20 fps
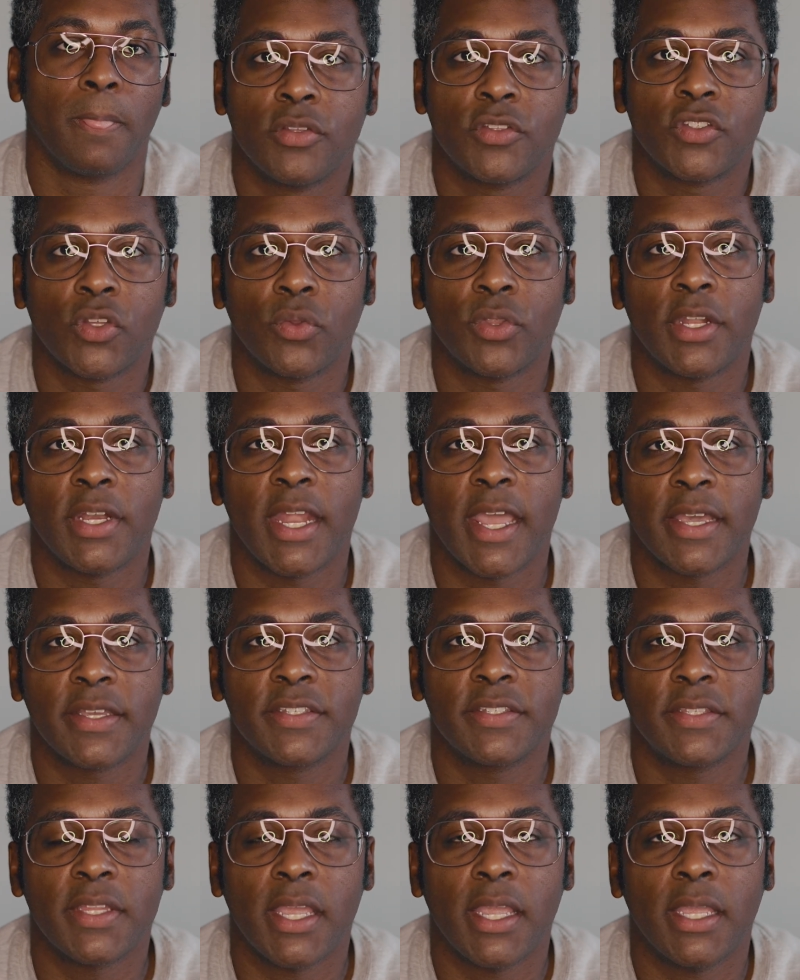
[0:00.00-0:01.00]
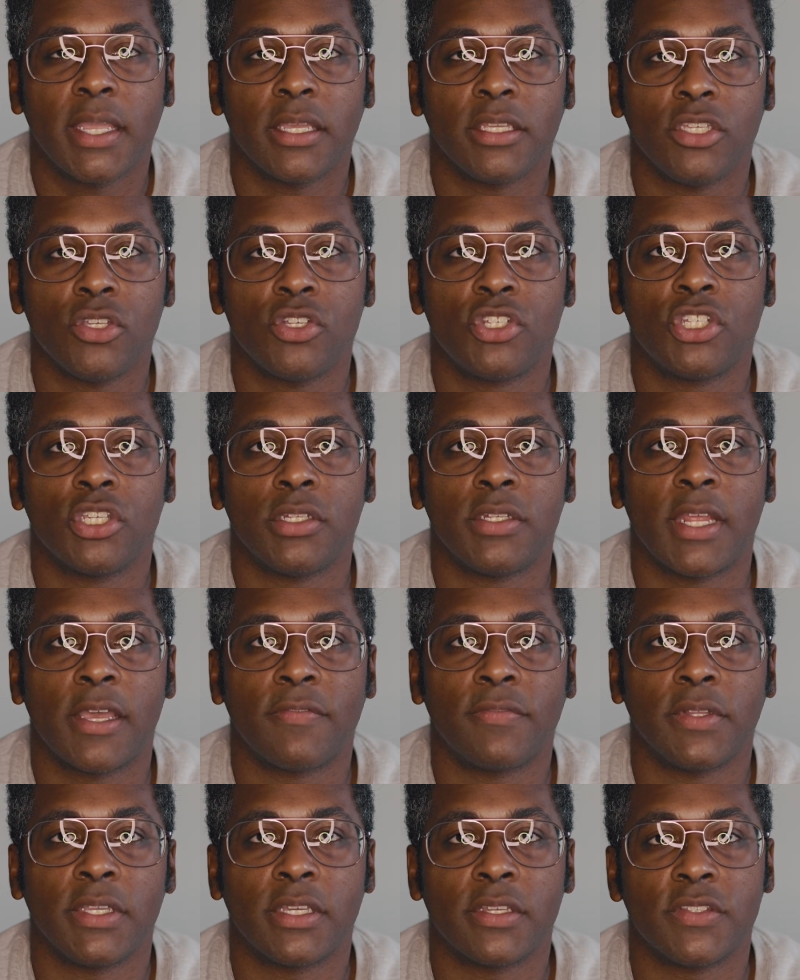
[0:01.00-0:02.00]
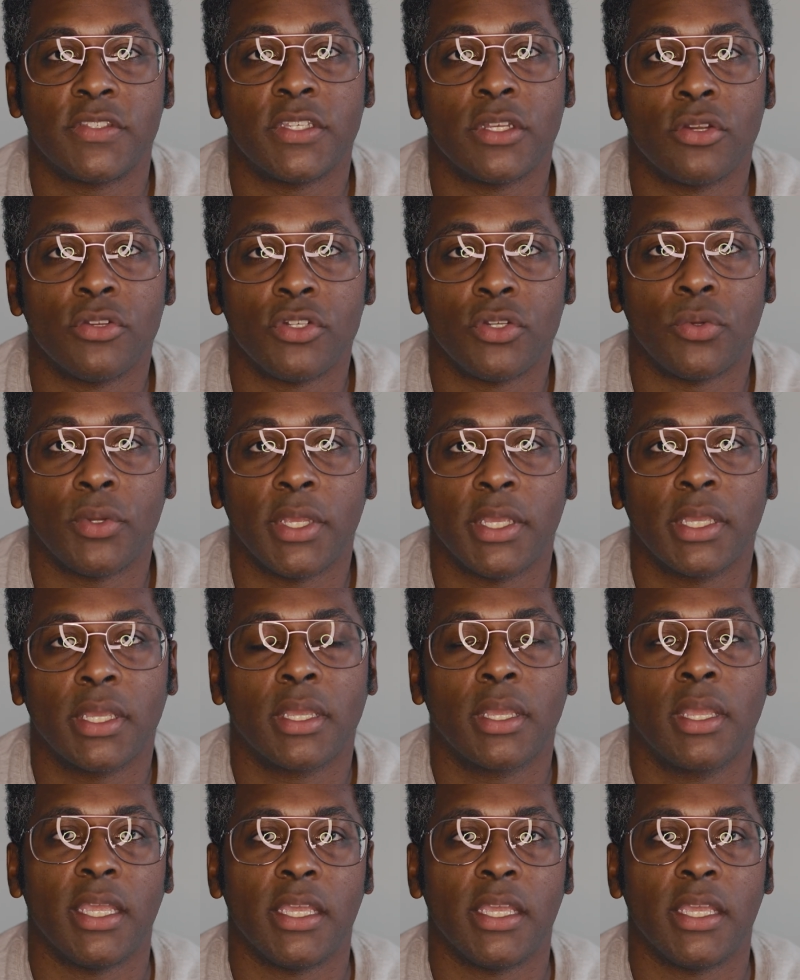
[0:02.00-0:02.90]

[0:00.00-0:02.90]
So the next thing you should definitely consider doing